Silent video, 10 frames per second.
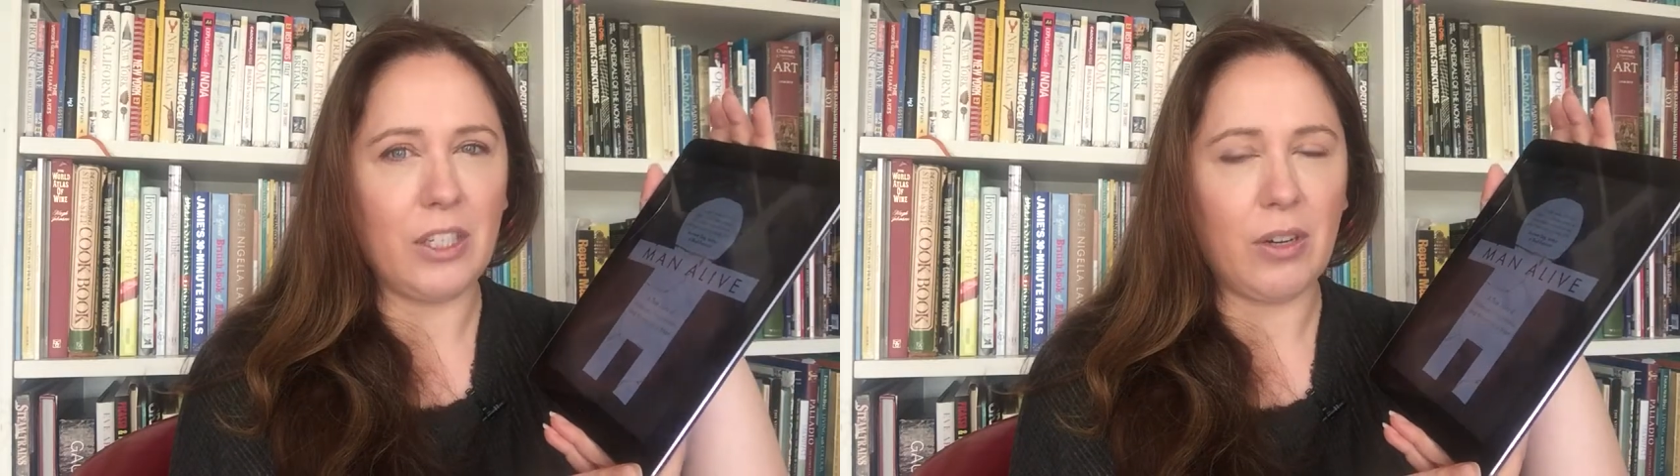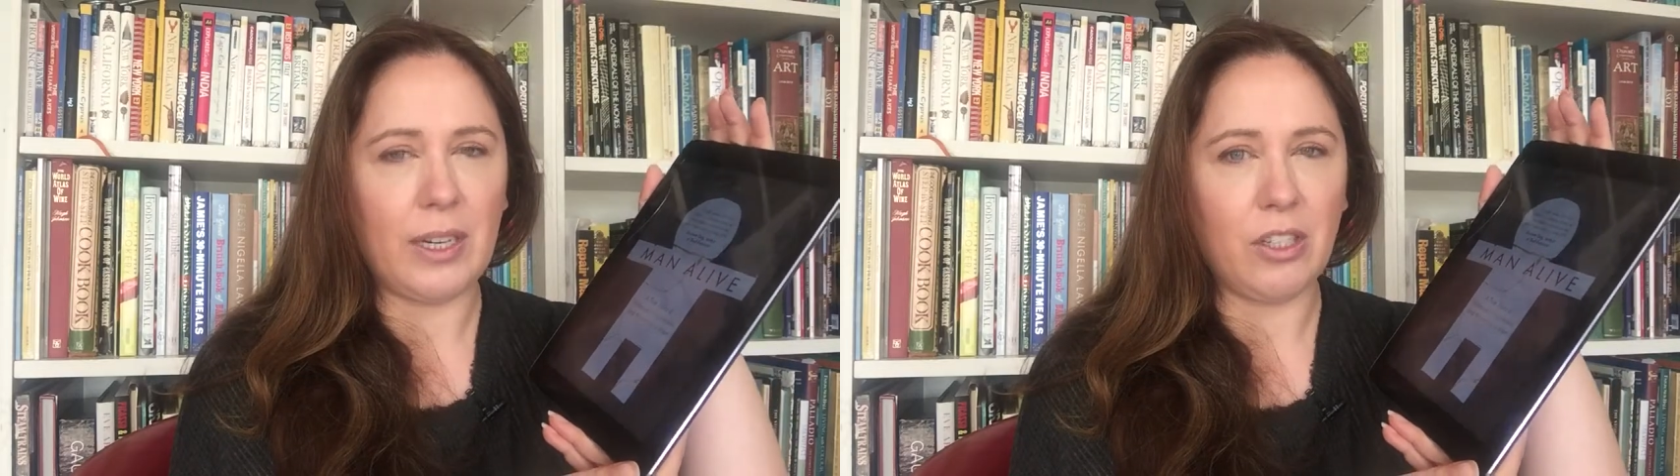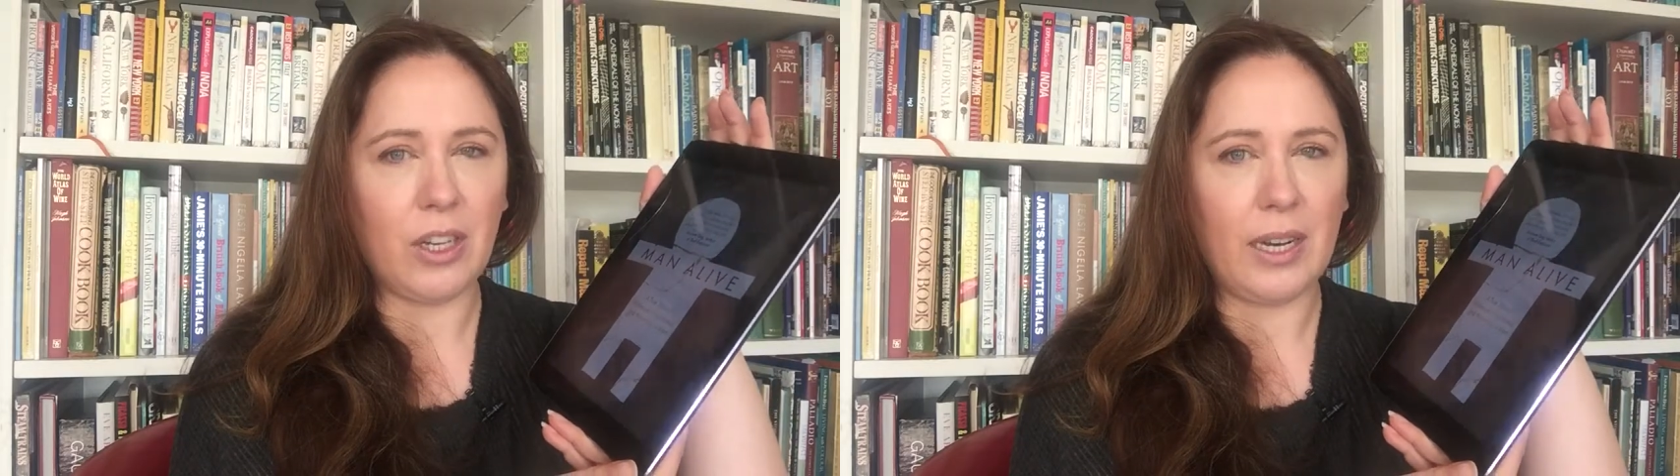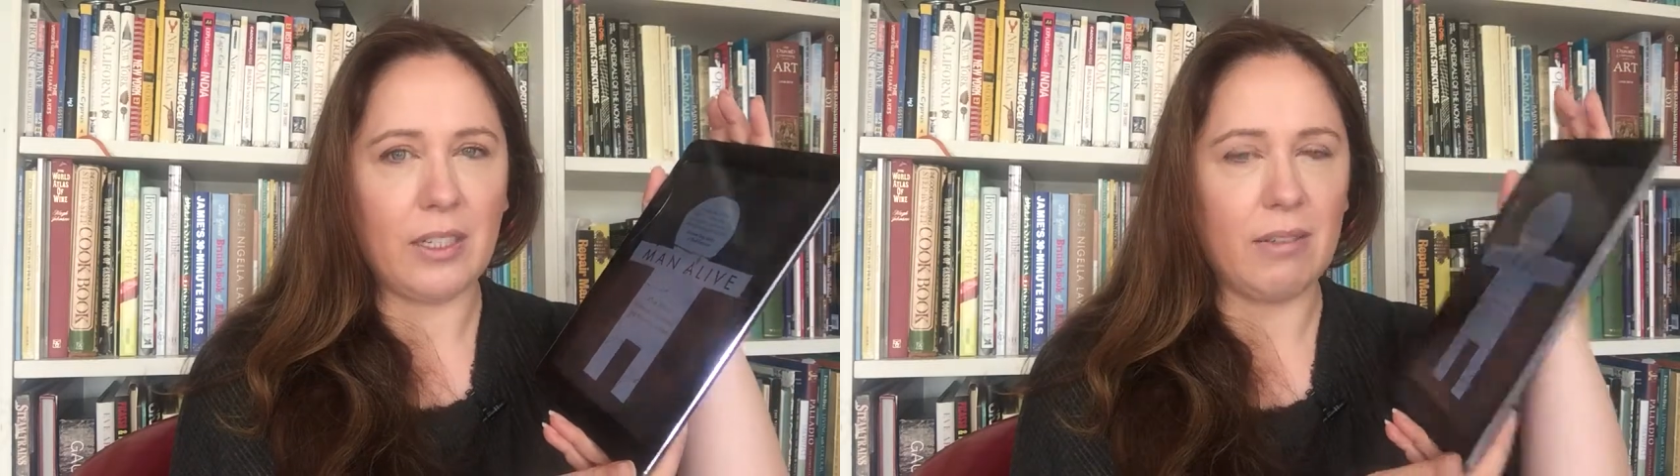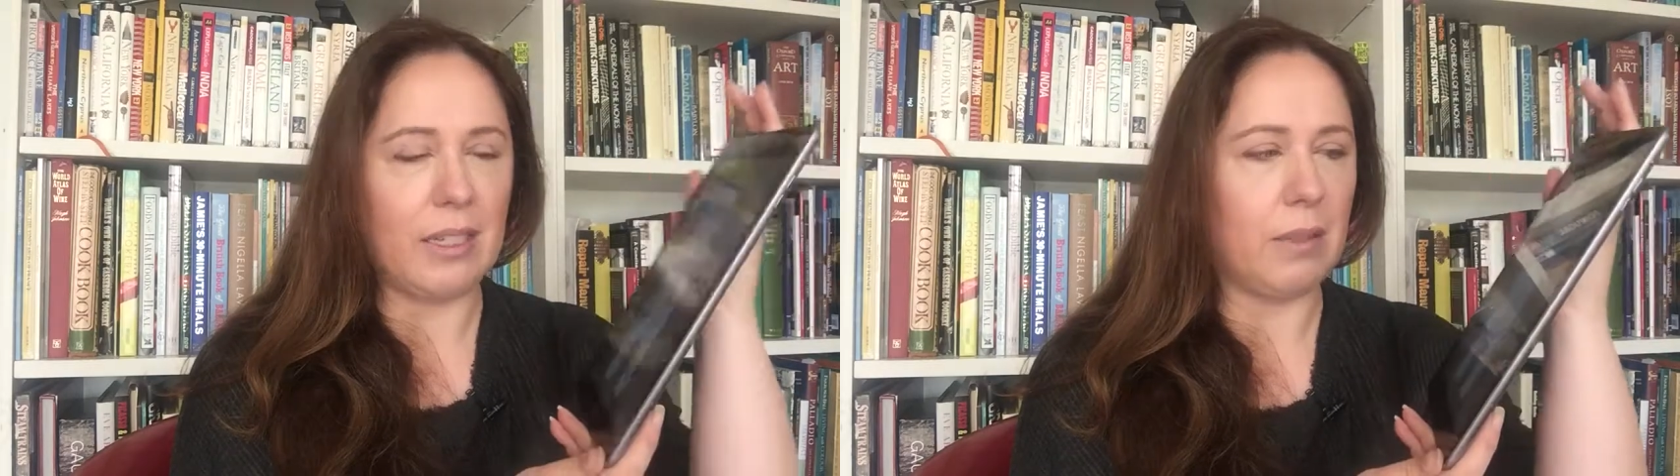
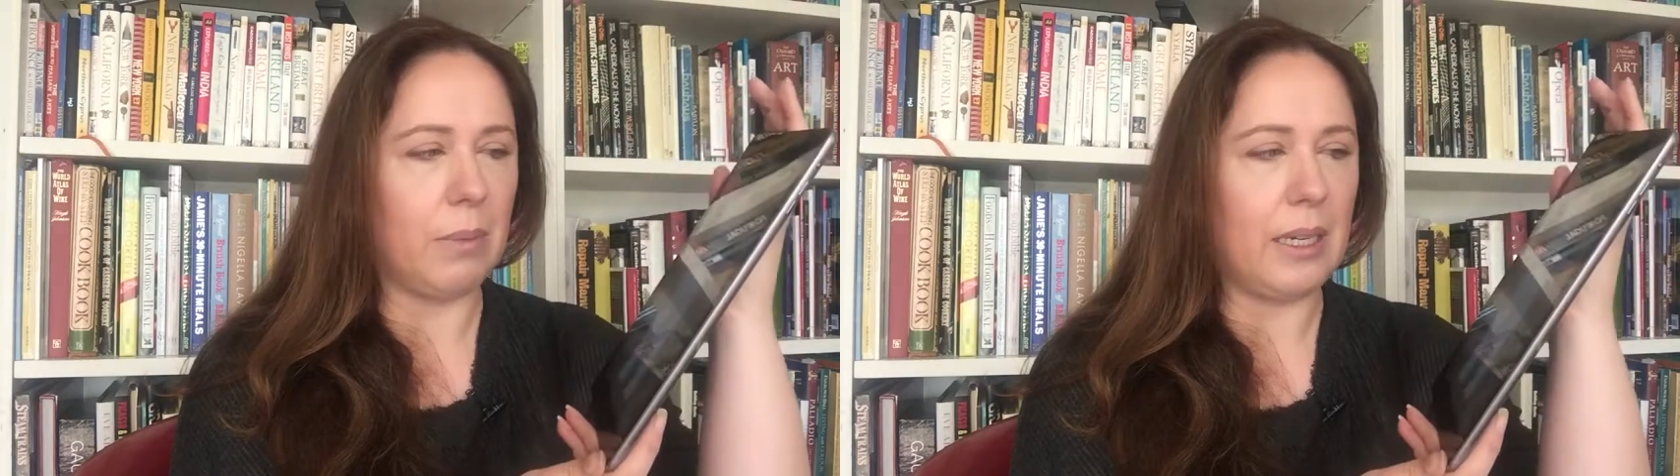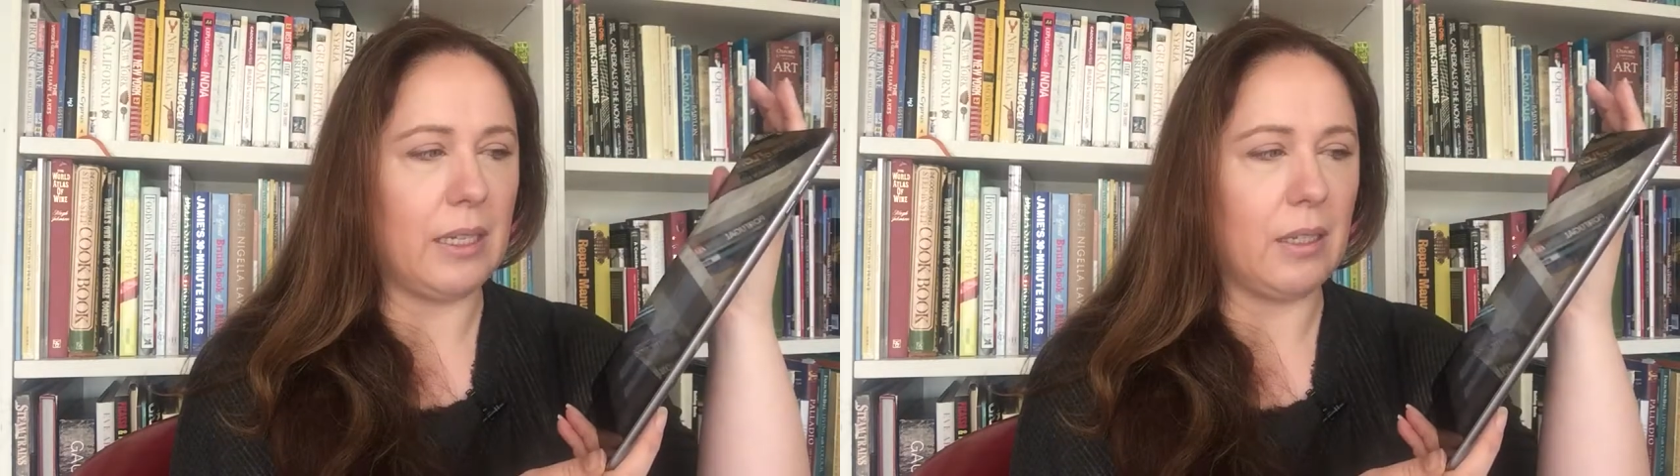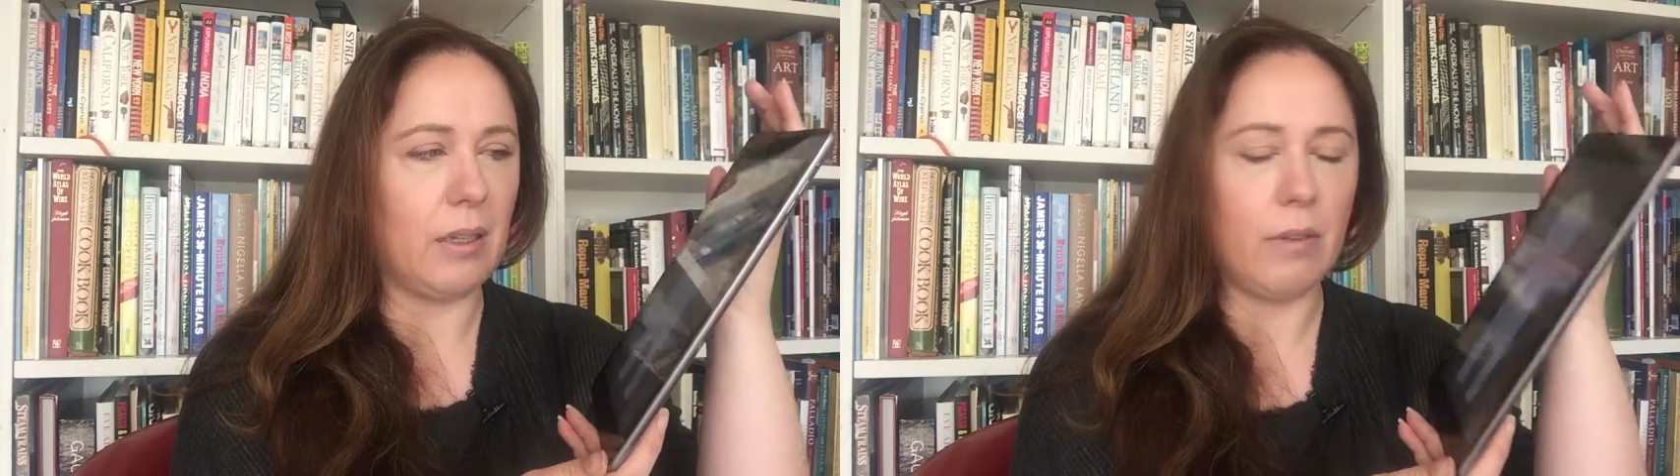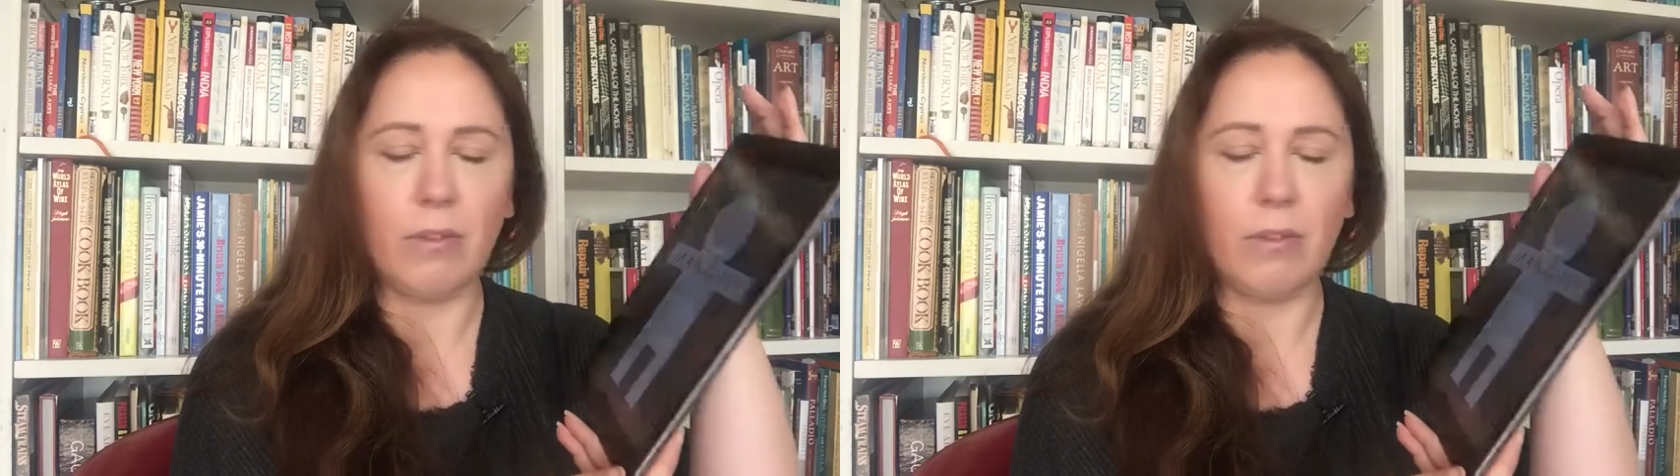transgenderism is,